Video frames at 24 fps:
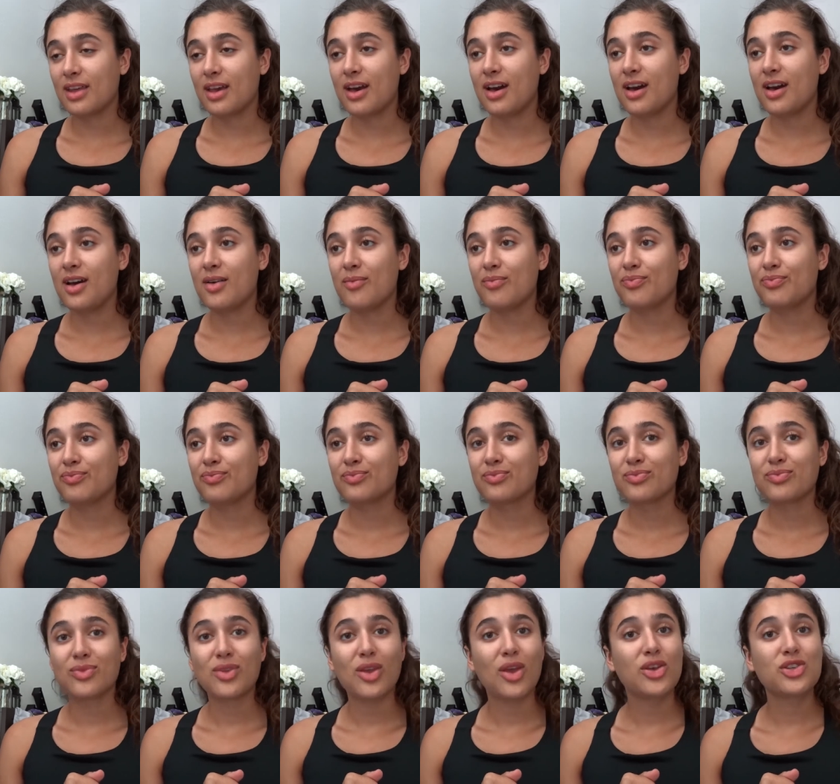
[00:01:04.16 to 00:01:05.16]
Um,
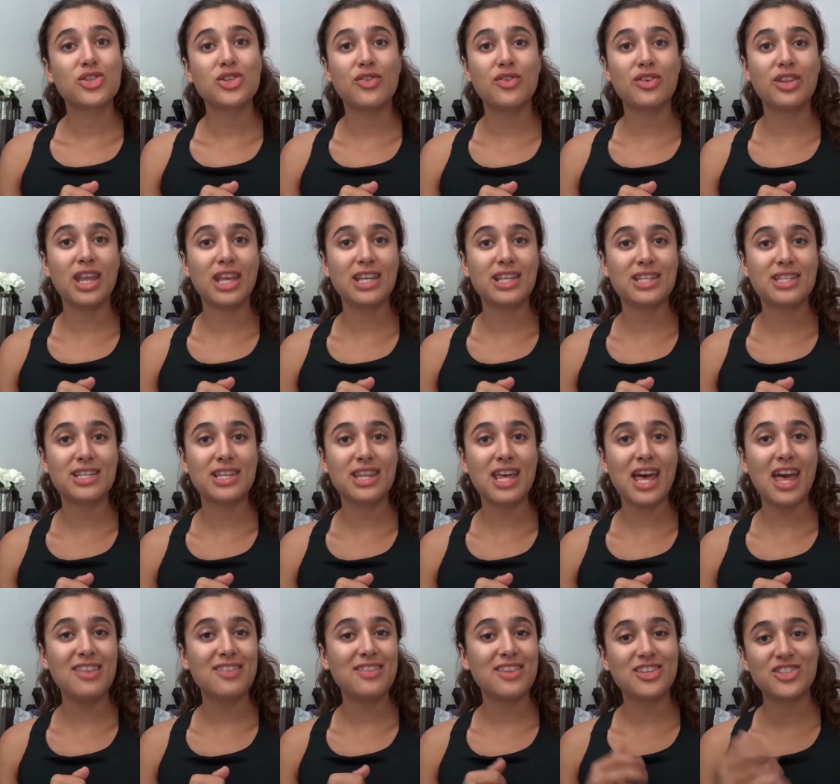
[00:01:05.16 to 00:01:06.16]
so if you'd like to see
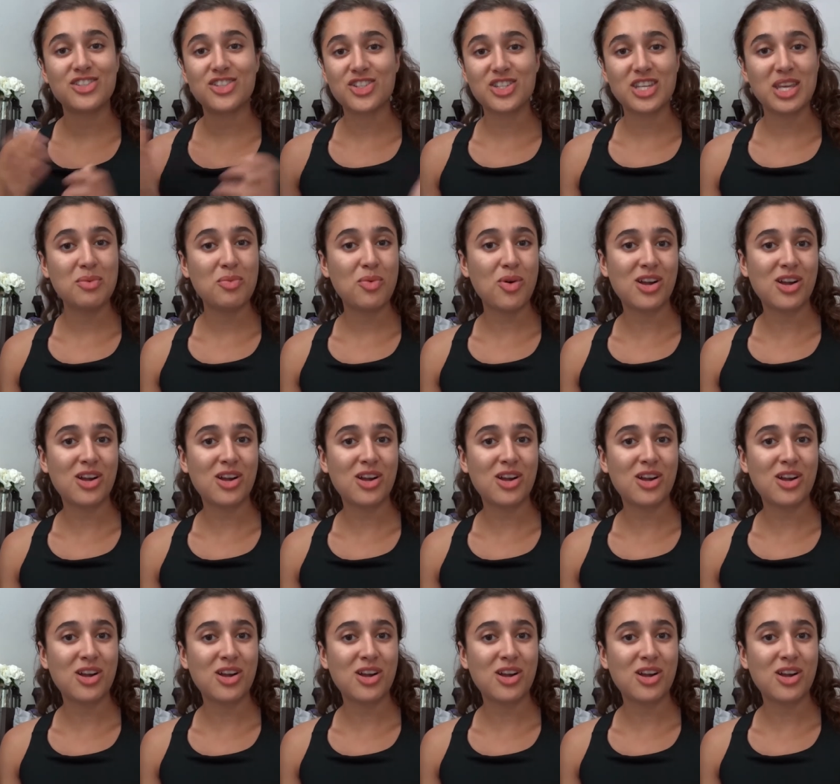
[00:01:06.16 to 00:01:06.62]
that, then just keep